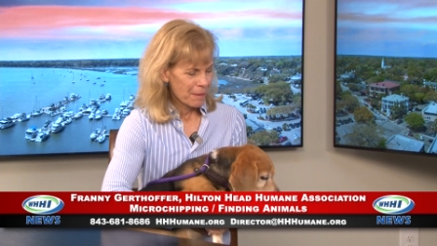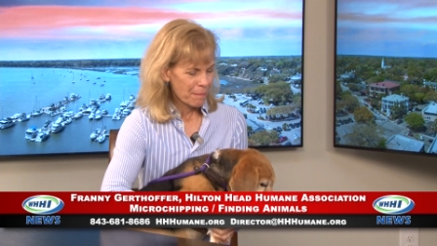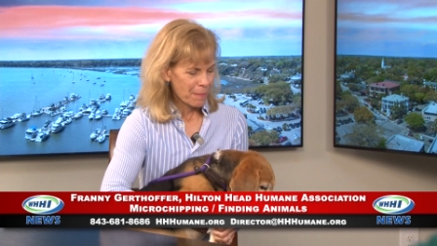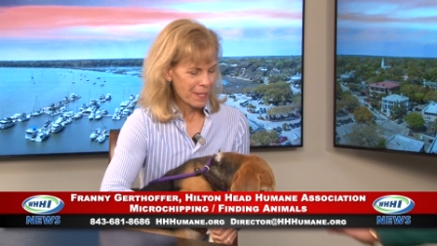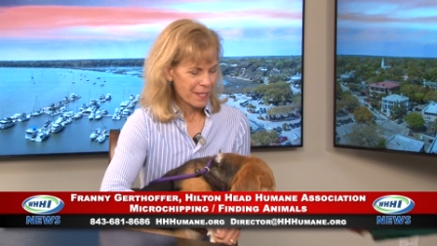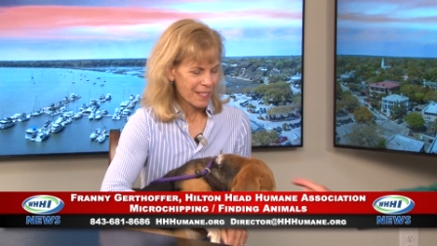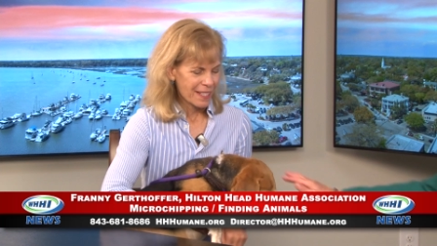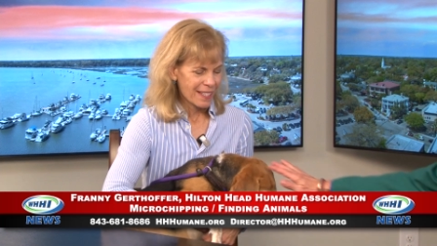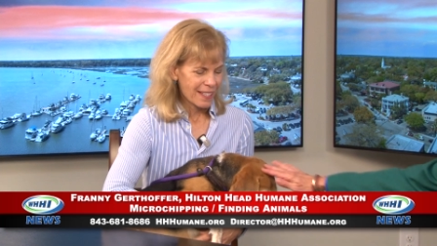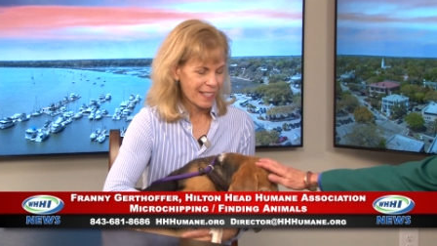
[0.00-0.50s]

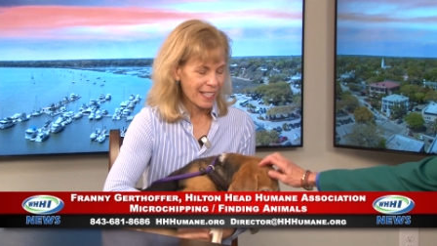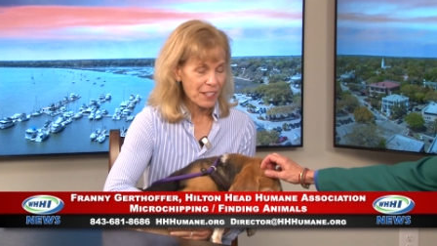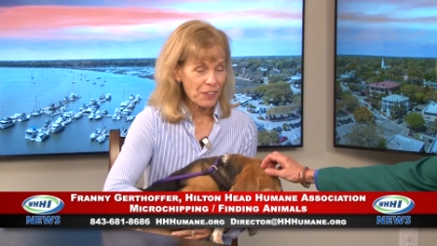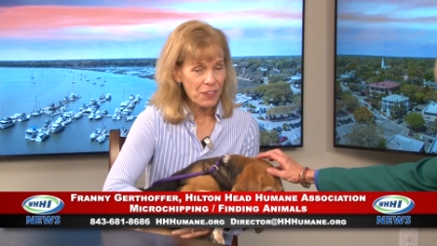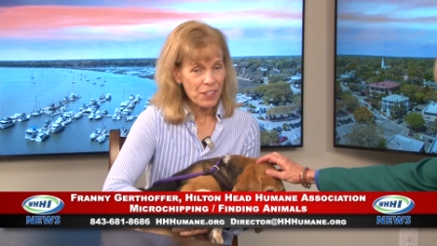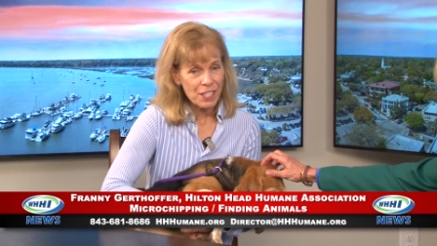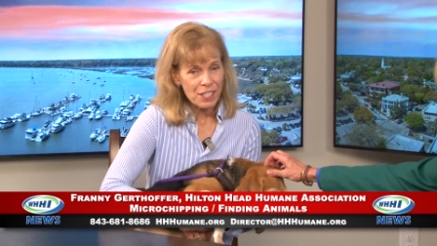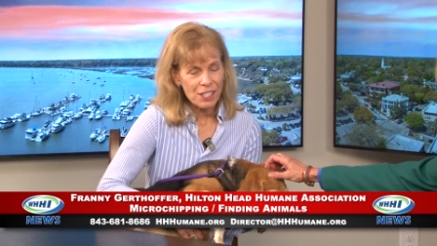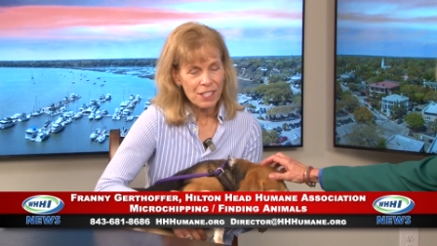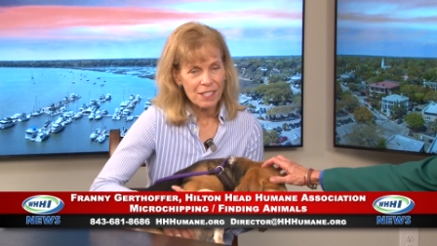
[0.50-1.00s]
but like
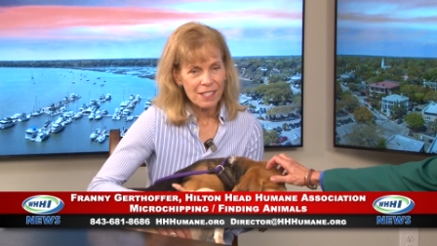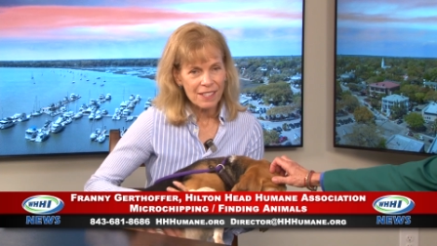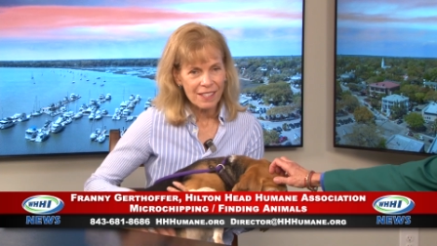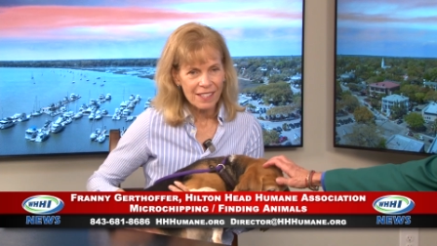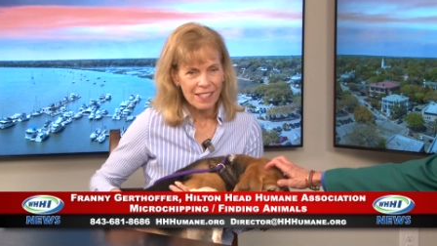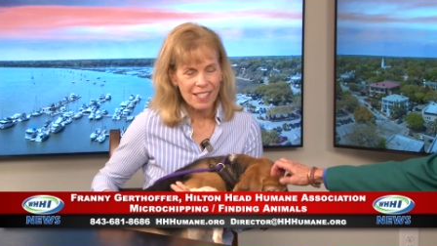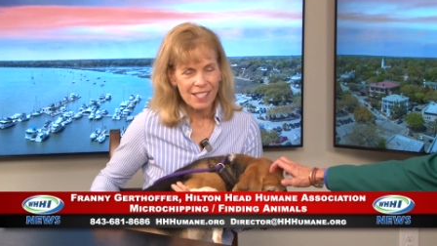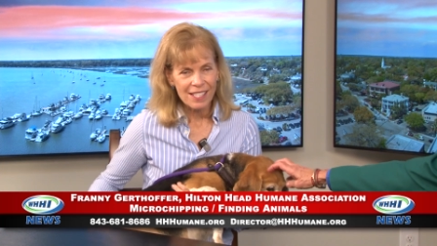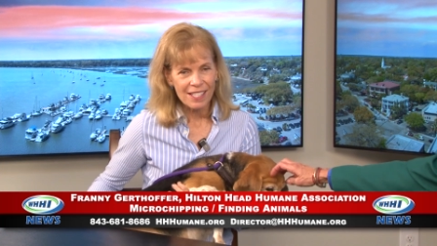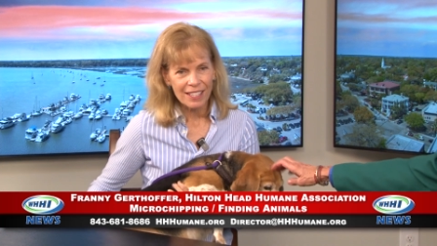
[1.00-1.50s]
this
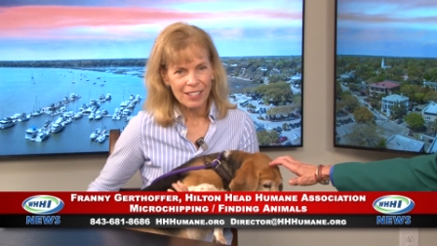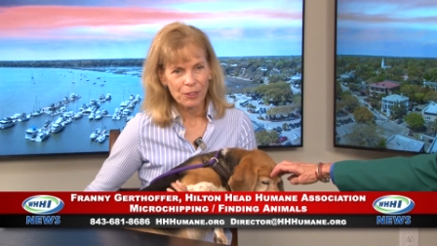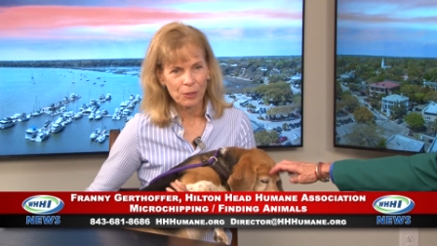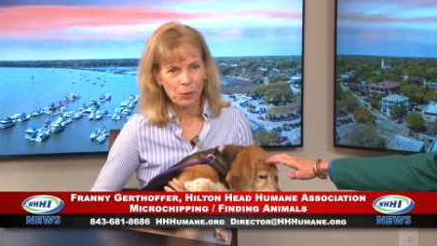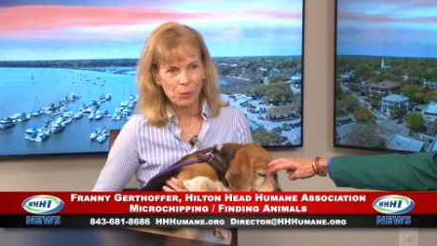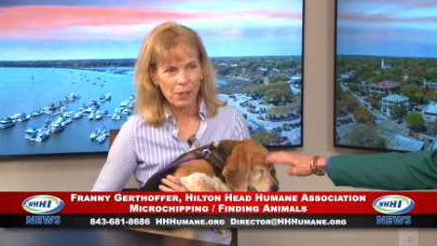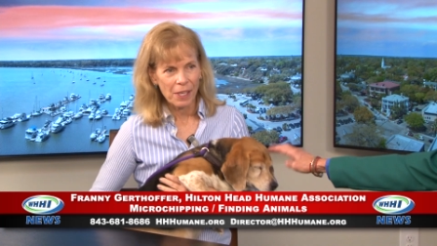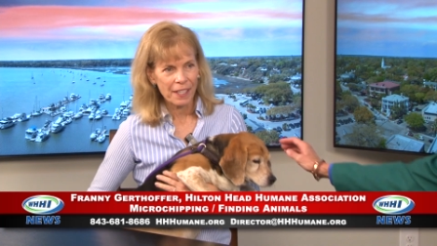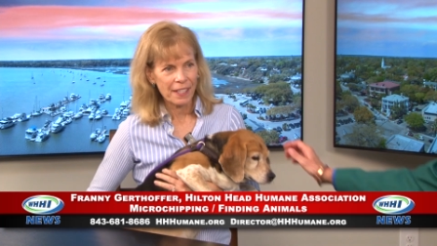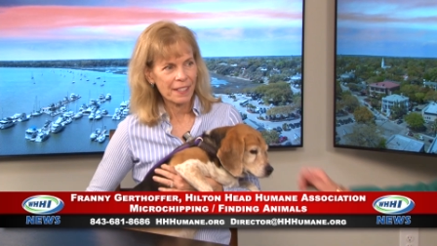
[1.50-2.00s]

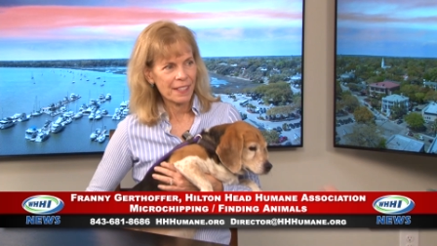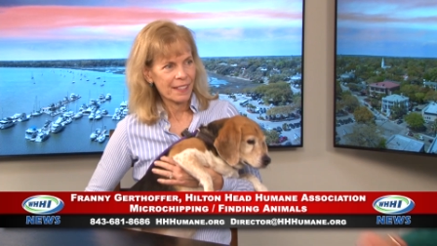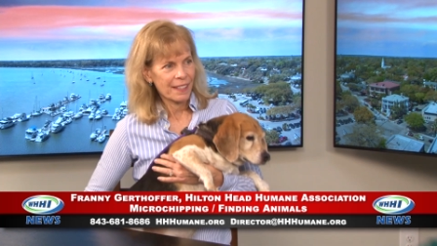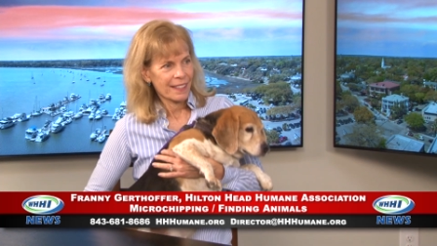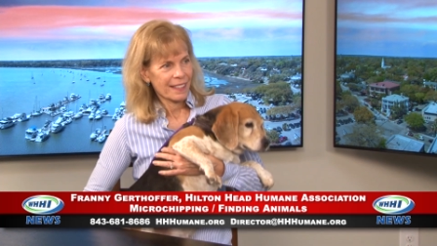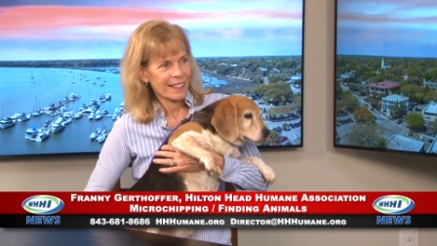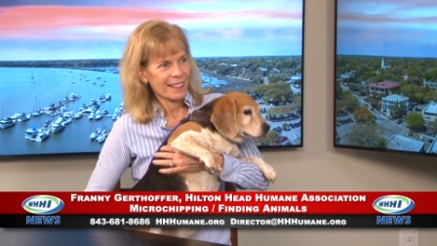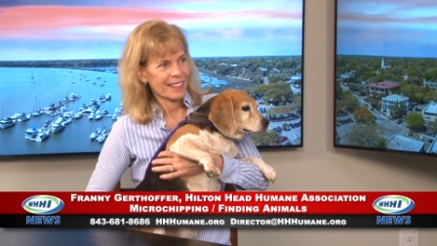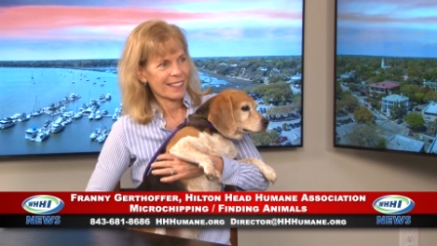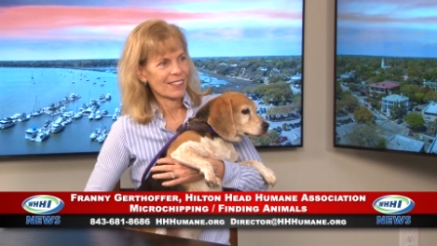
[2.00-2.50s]
little one,
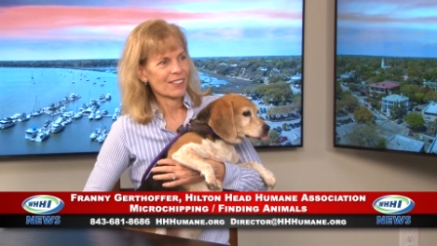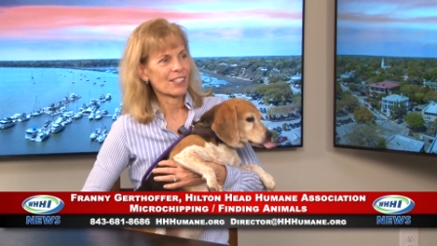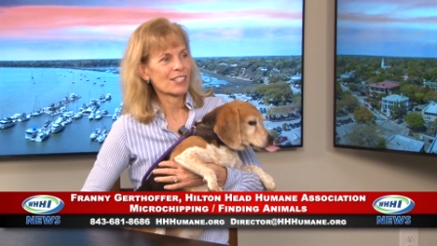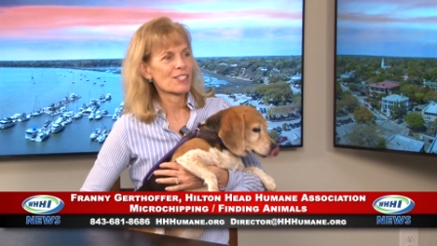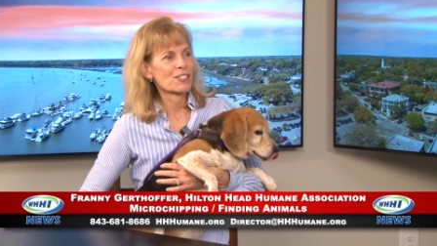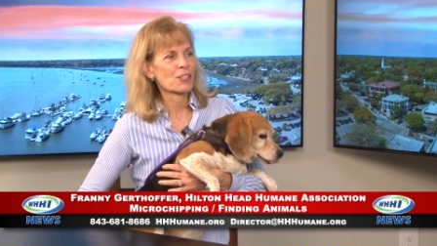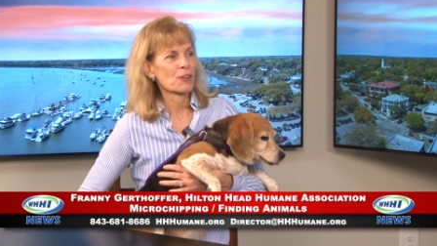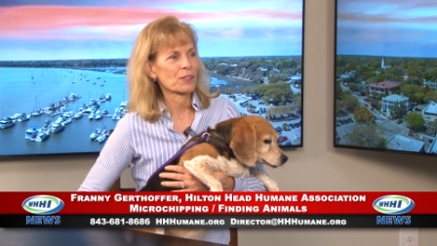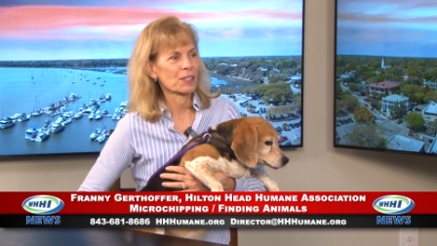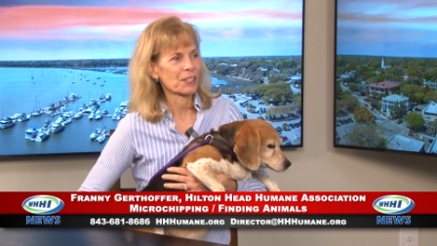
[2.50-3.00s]

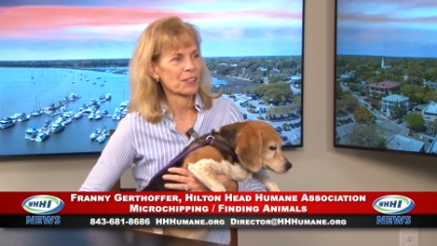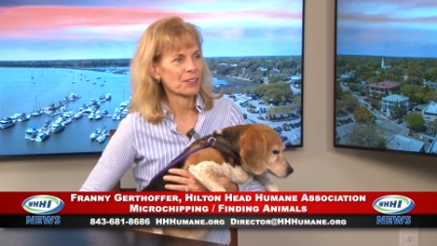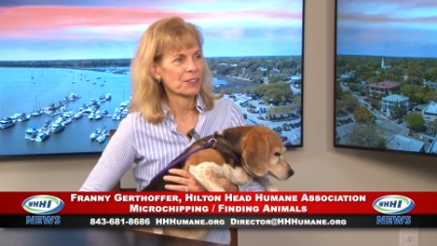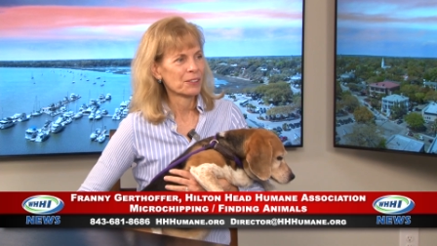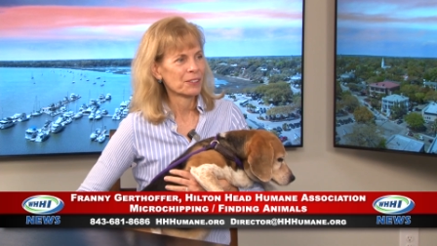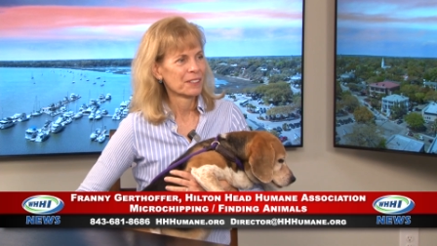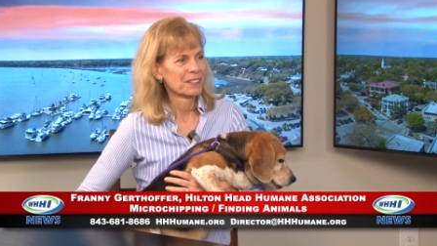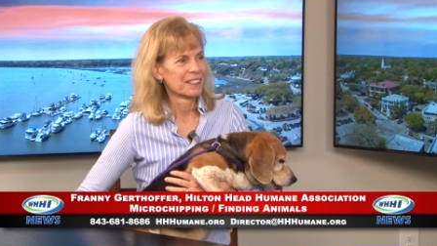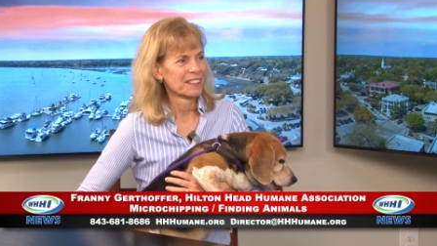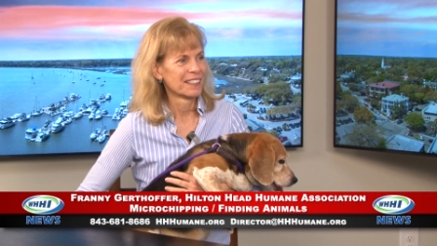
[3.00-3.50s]
not so
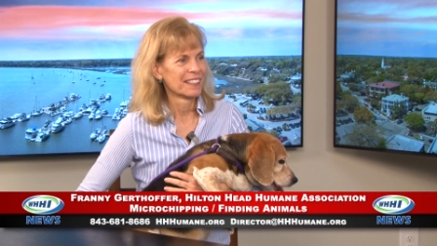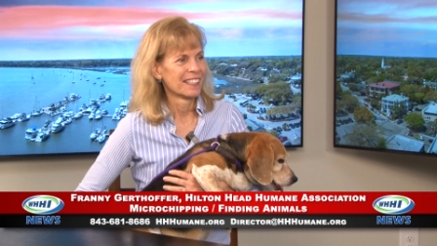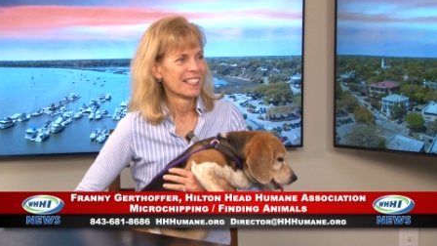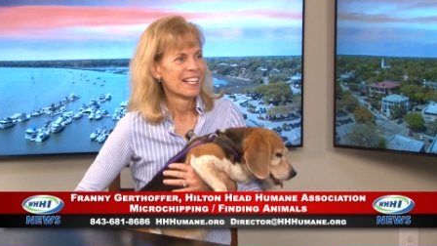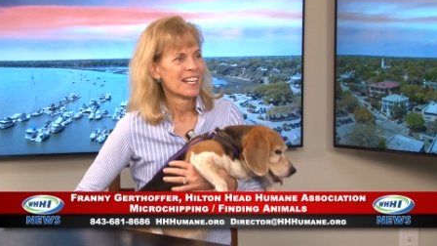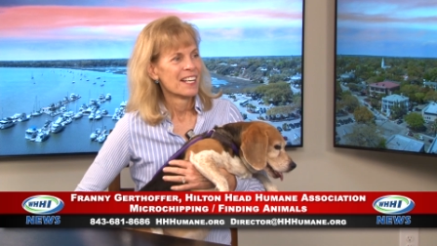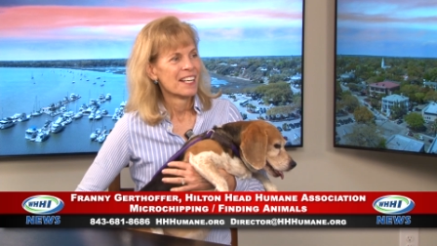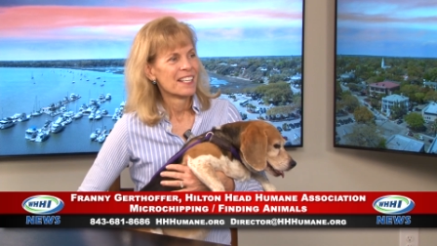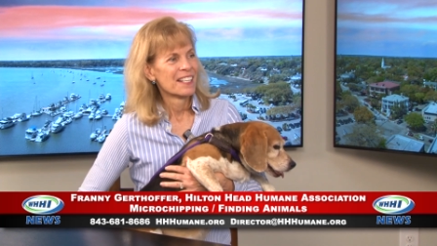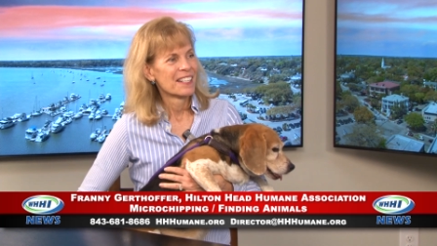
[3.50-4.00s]
little. Yeah, I
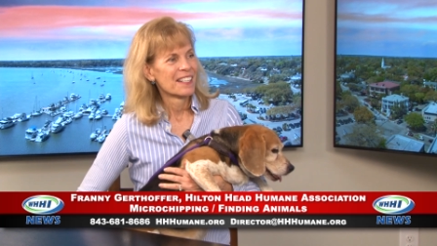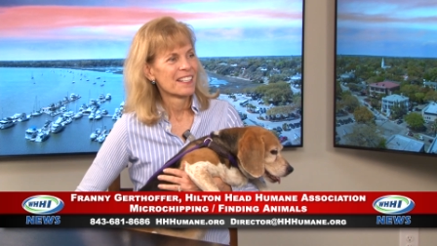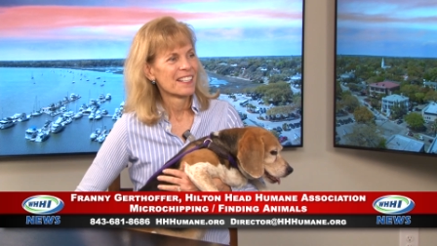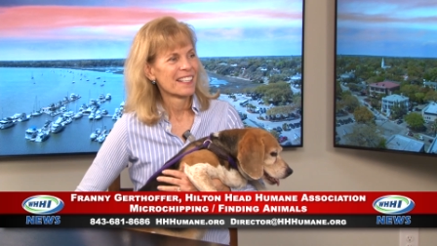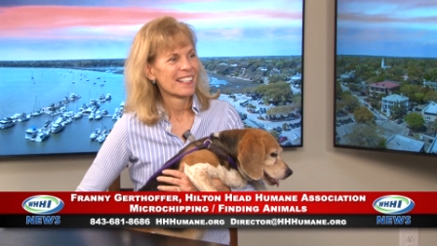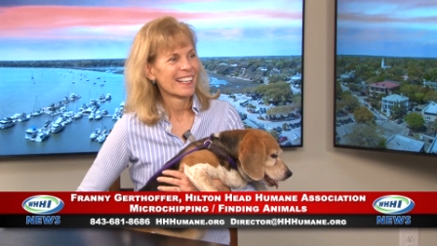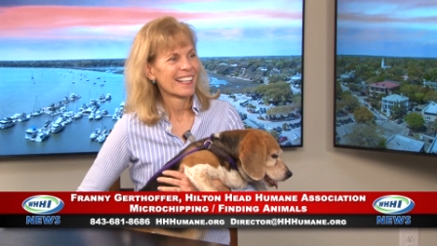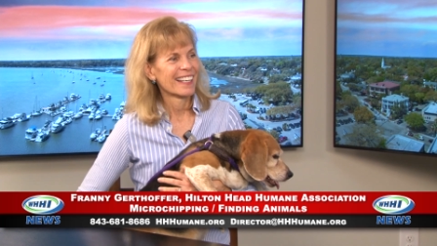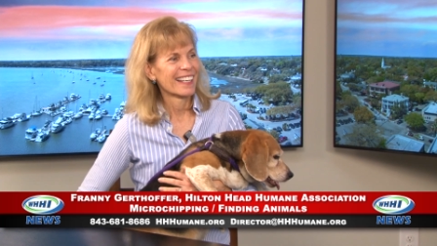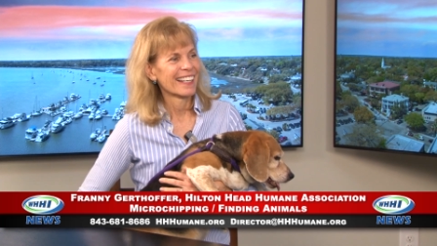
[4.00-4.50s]
know, a little
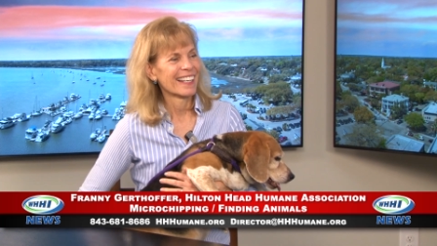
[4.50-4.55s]
heavy